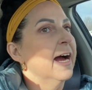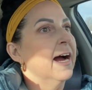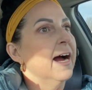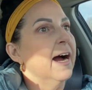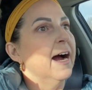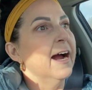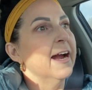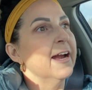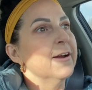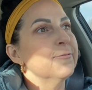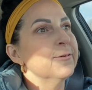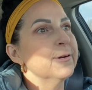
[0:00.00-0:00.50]

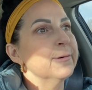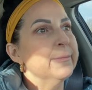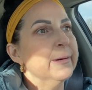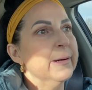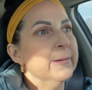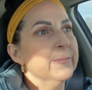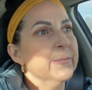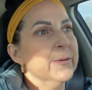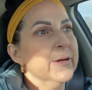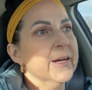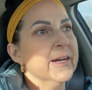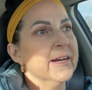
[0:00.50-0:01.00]
I
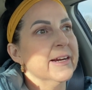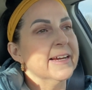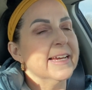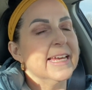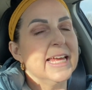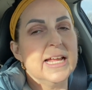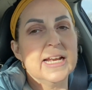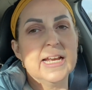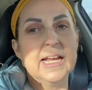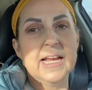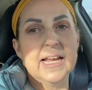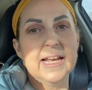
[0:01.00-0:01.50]
remember
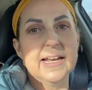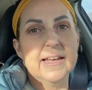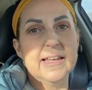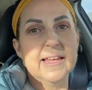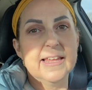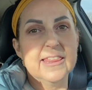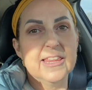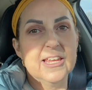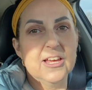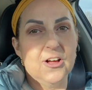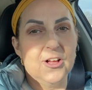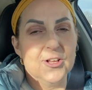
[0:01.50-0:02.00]
getting
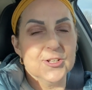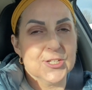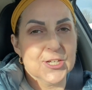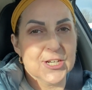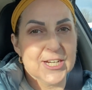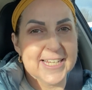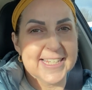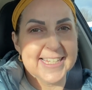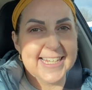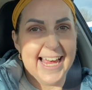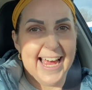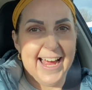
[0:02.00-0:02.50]
the
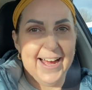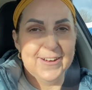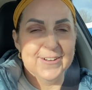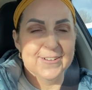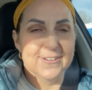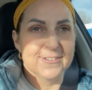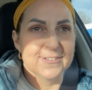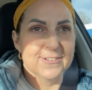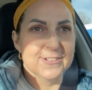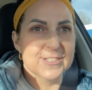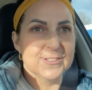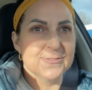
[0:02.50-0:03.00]

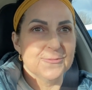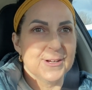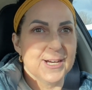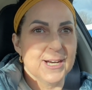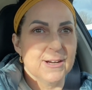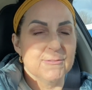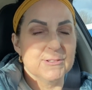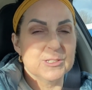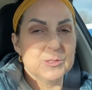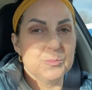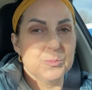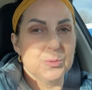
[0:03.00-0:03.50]
ultrasounds when
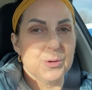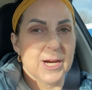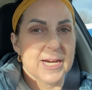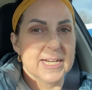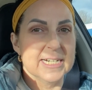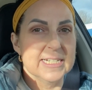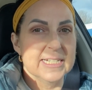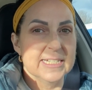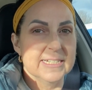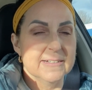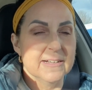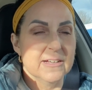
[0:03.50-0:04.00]
I was
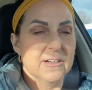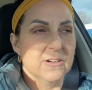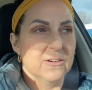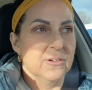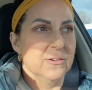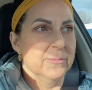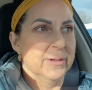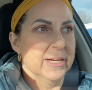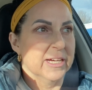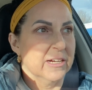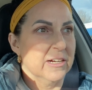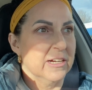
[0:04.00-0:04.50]
pregnant, and
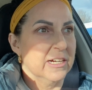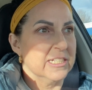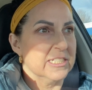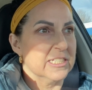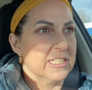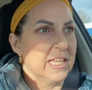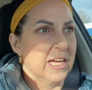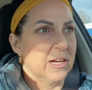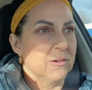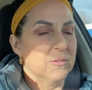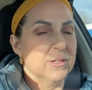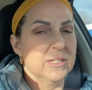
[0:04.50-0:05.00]
oh my gosh,
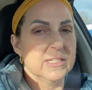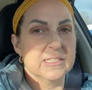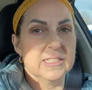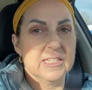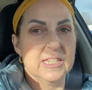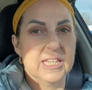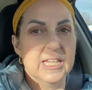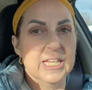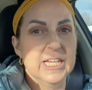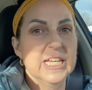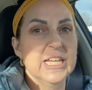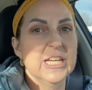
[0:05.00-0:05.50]
that was
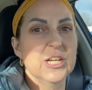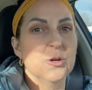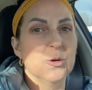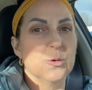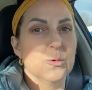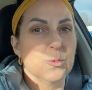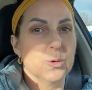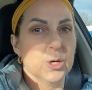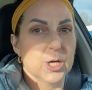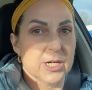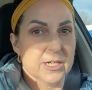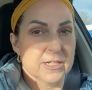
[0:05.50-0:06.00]
the
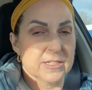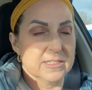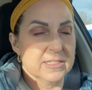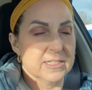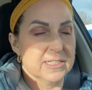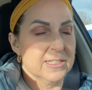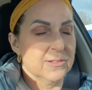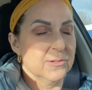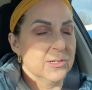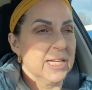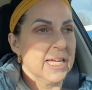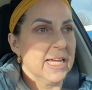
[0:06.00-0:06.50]

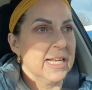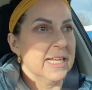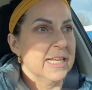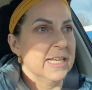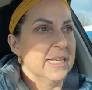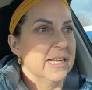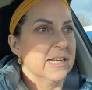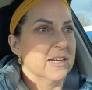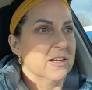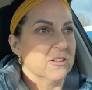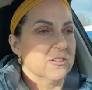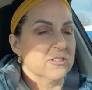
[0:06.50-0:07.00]
worst,
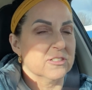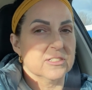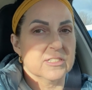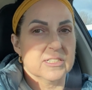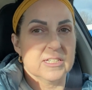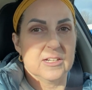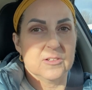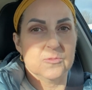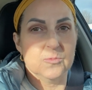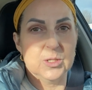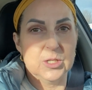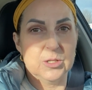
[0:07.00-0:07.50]
getting an
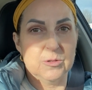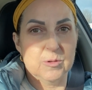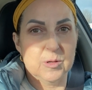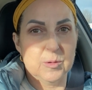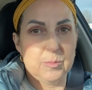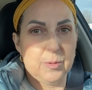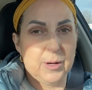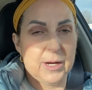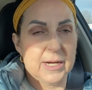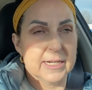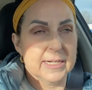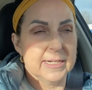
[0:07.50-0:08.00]
ultrasound when you were
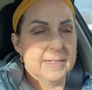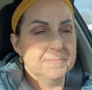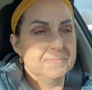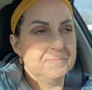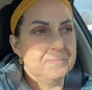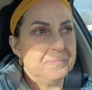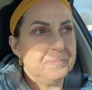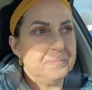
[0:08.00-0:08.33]
pregnant.